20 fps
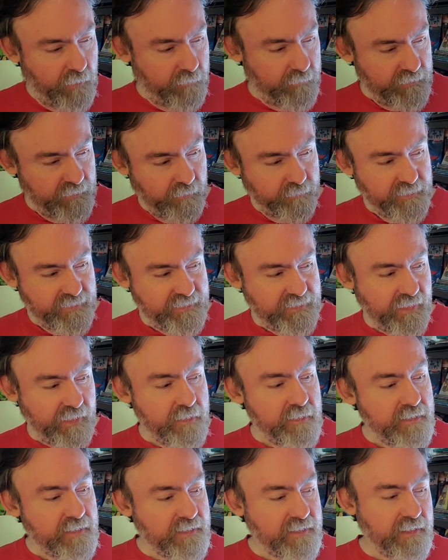I'm
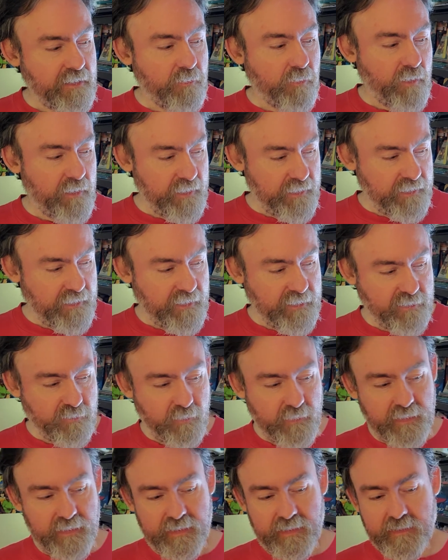excited to see what he does
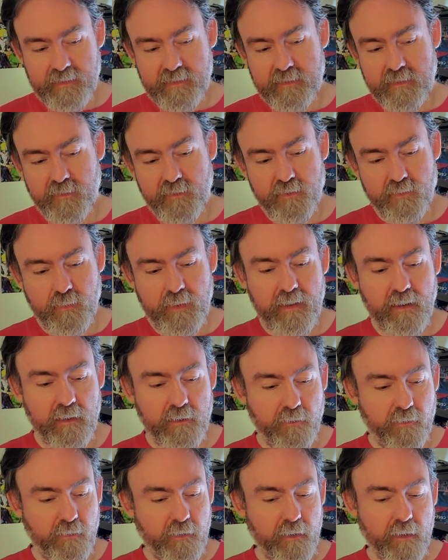when he gets to
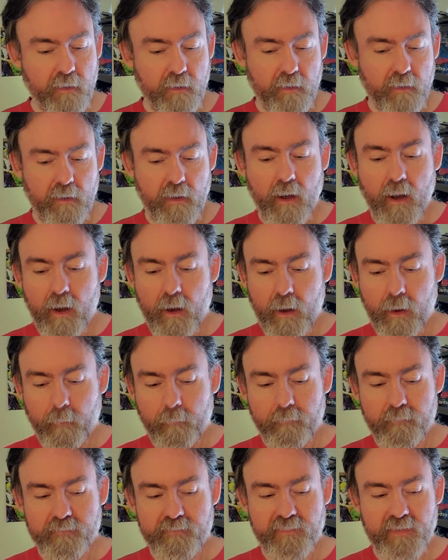300.
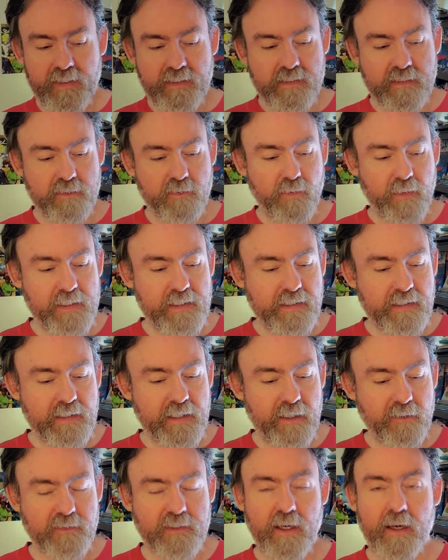It's crazy
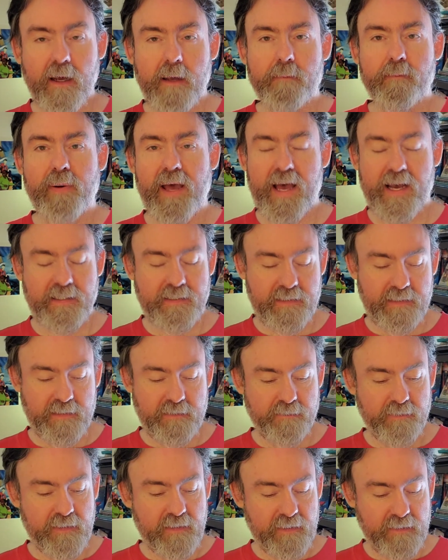how time
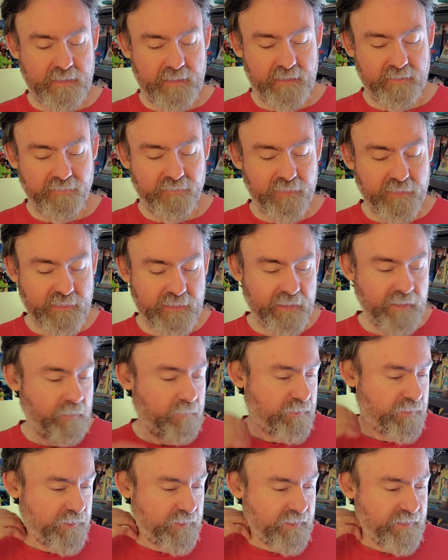passes, because it feels like it
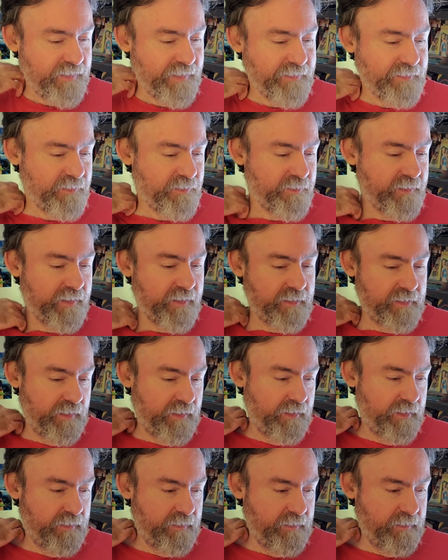was just yesterday
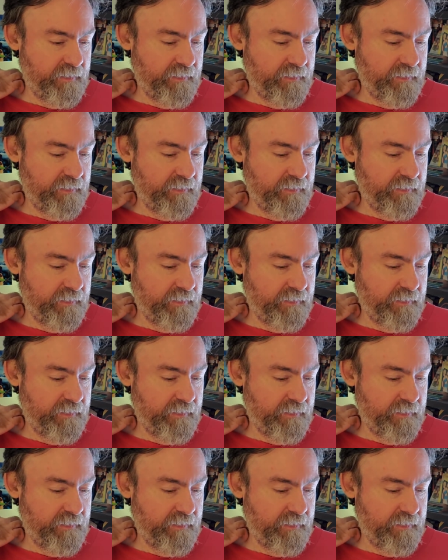that